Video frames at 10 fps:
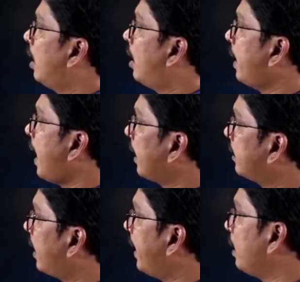or
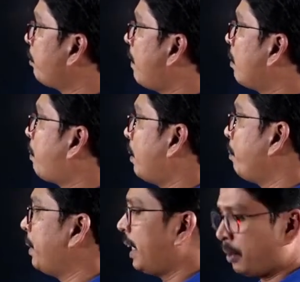accelerating power
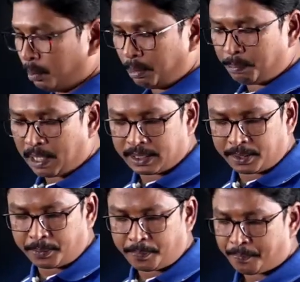PA should be
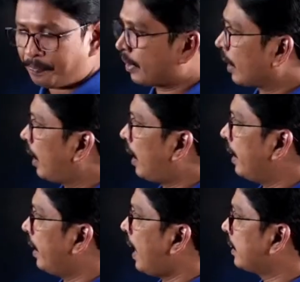positive
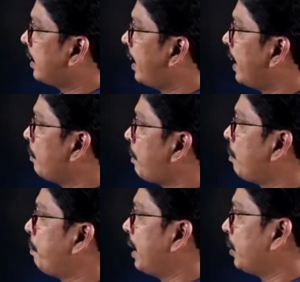and accelerating power
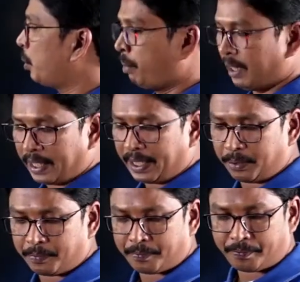PA should be
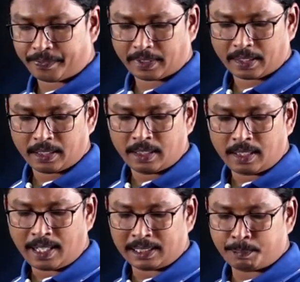negative.
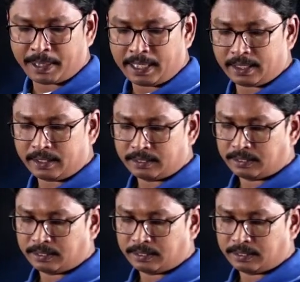Aspirant,